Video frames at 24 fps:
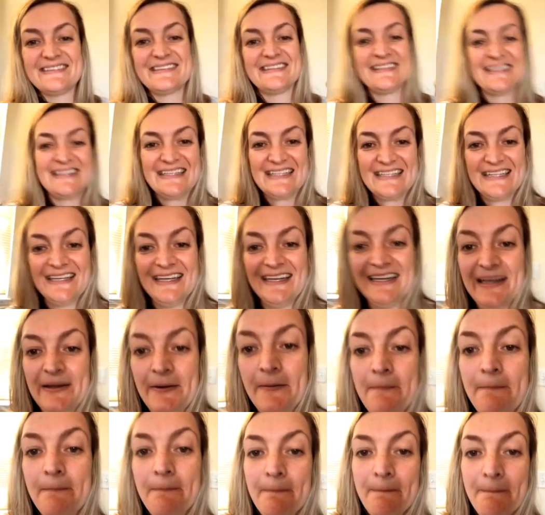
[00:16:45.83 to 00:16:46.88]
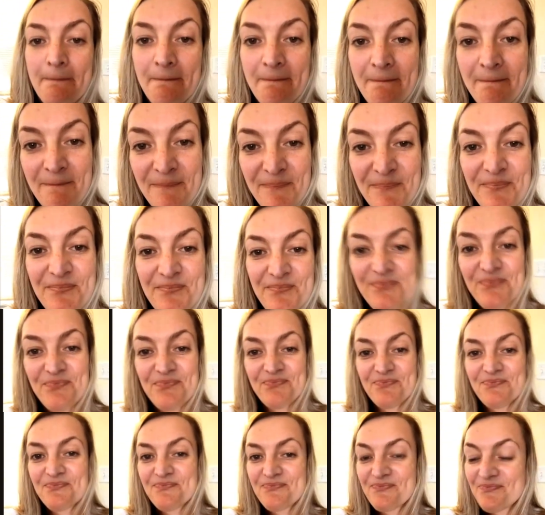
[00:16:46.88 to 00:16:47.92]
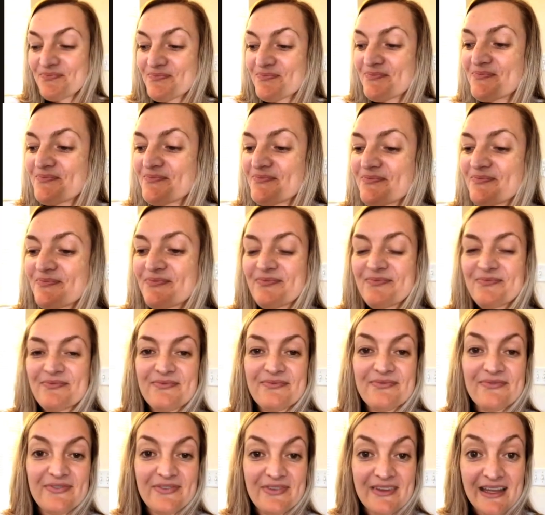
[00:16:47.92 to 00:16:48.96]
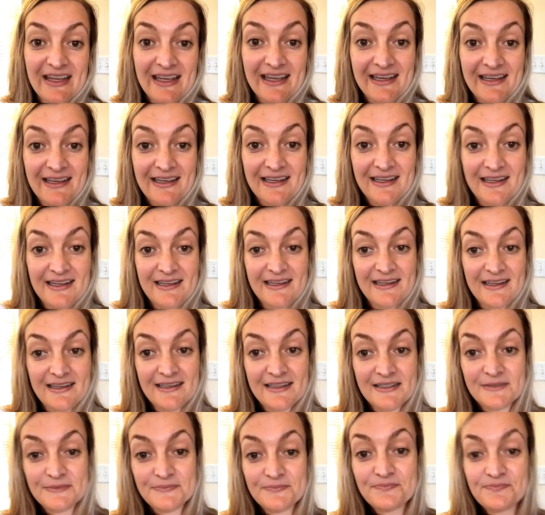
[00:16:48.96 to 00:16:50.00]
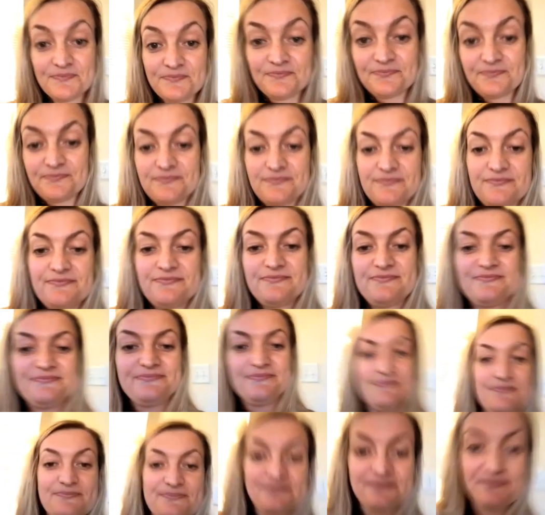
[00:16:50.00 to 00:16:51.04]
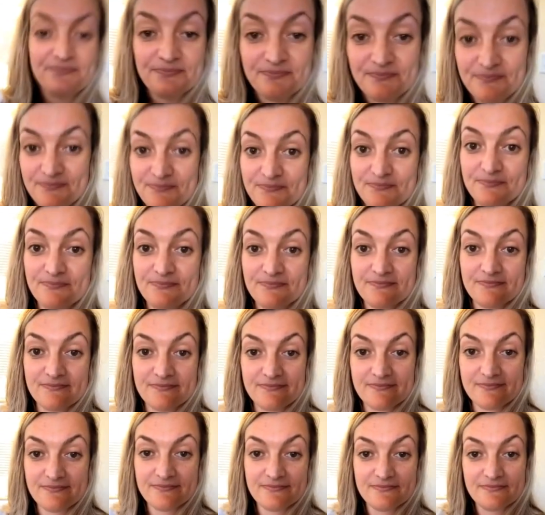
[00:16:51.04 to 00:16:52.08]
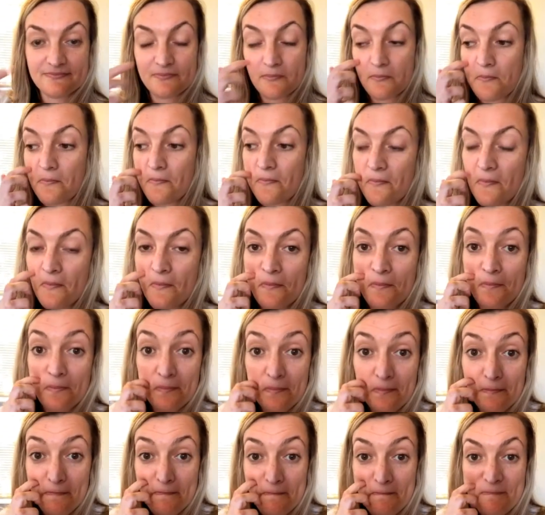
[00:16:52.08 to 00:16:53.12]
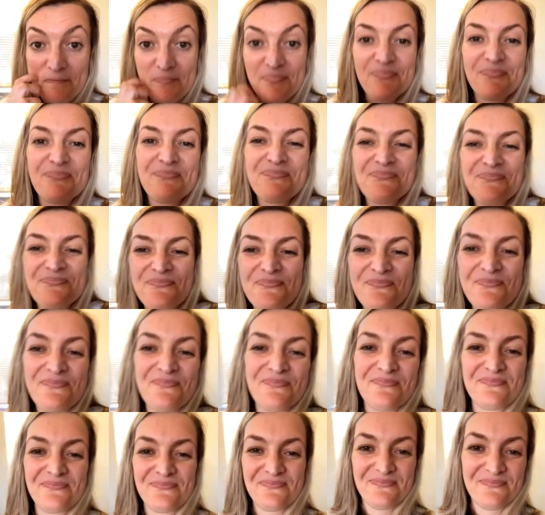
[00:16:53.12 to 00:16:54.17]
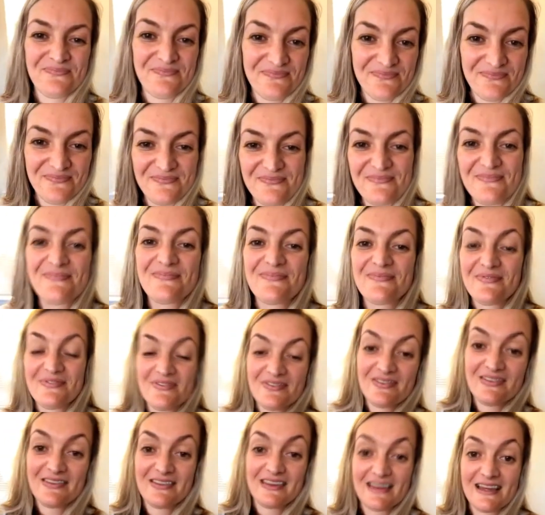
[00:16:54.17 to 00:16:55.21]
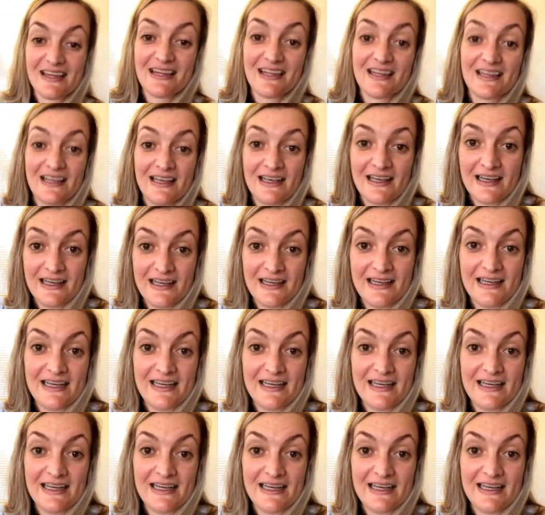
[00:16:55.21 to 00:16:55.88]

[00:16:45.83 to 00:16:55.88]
I like it. That sounds good. So next question for you, and I know this is kind of hard because you mentioned earlier you've been a dietitian in 2019.